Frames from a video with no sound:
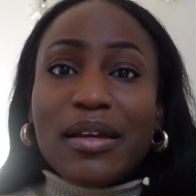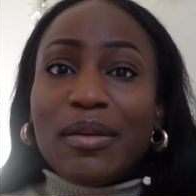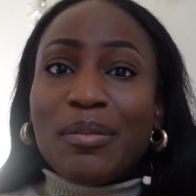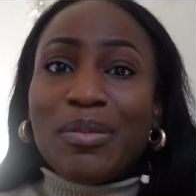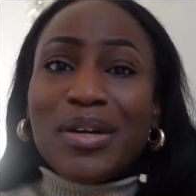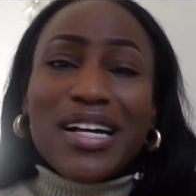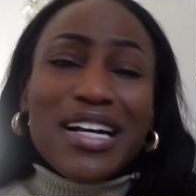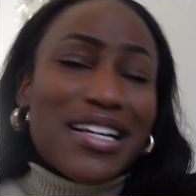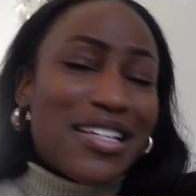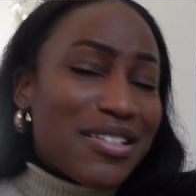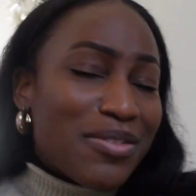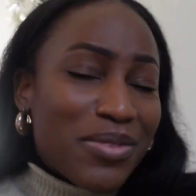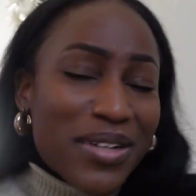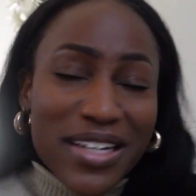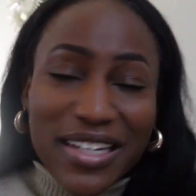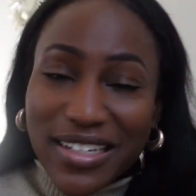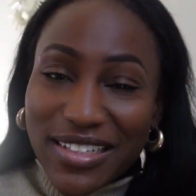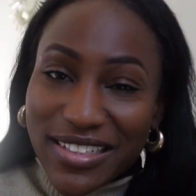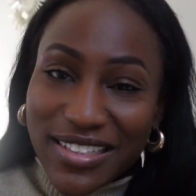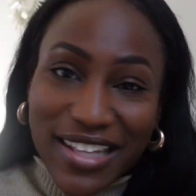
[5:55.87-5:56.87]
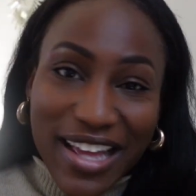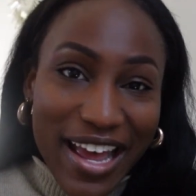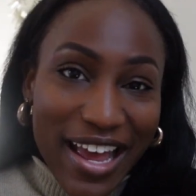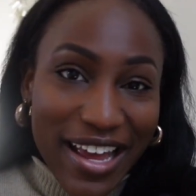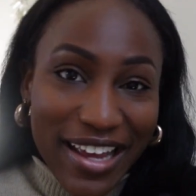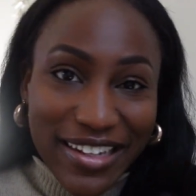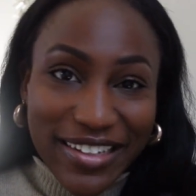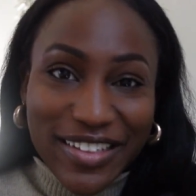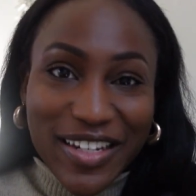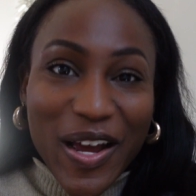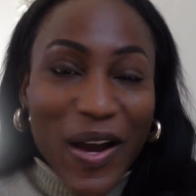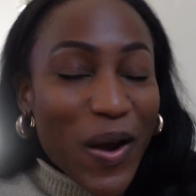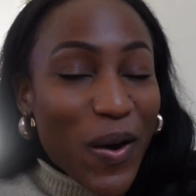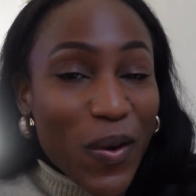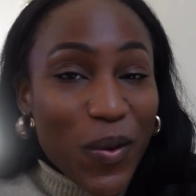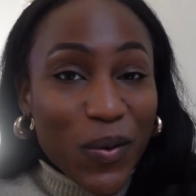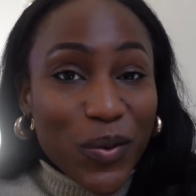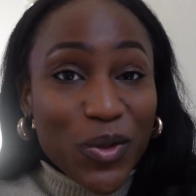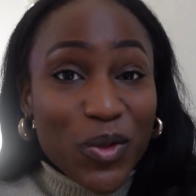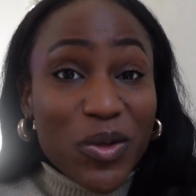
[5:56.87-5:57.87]
because what is that?
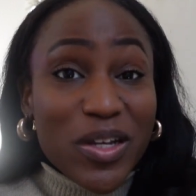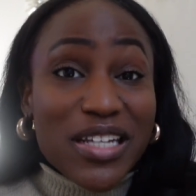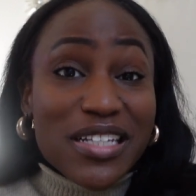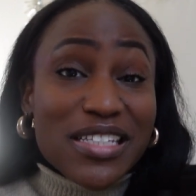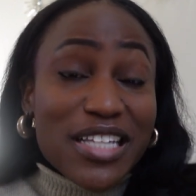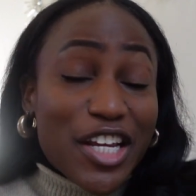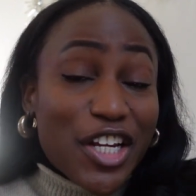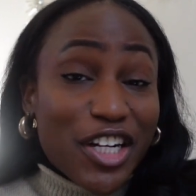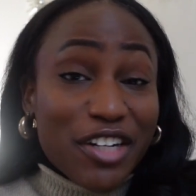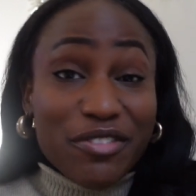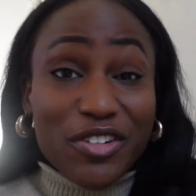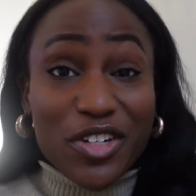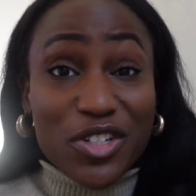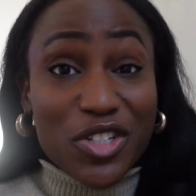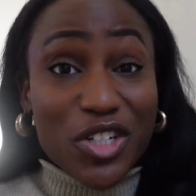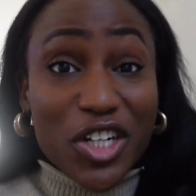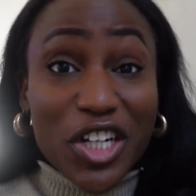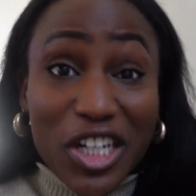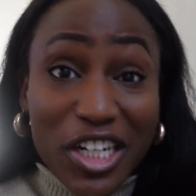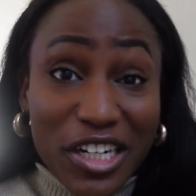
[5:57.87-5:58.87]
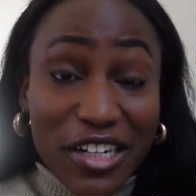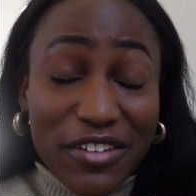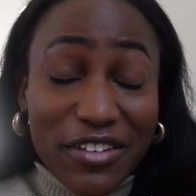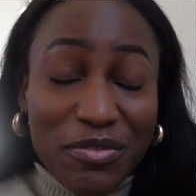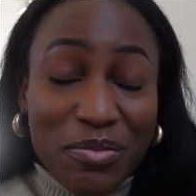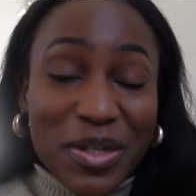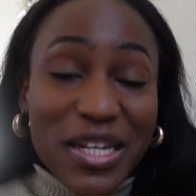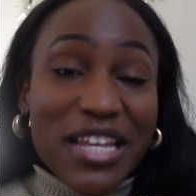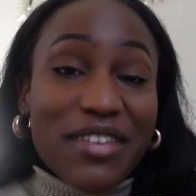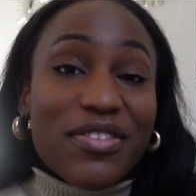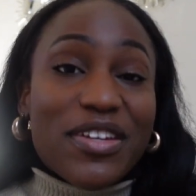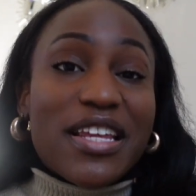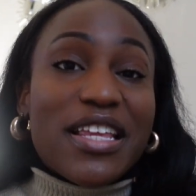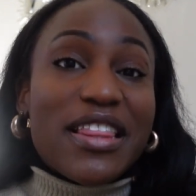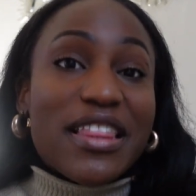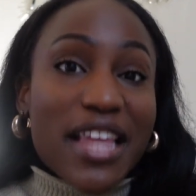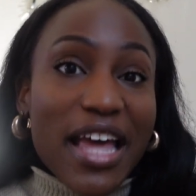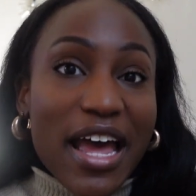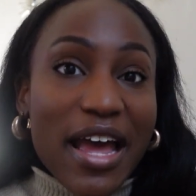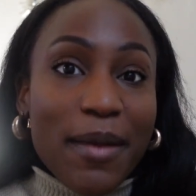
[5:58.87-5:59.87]
No, you can say you're reserved, but even
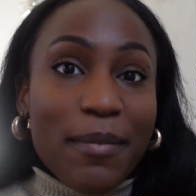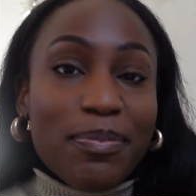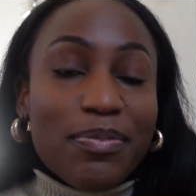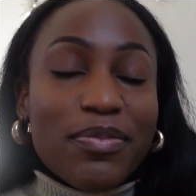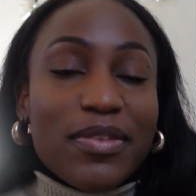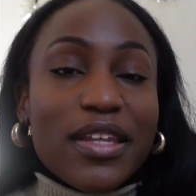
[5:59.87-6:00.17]
in that,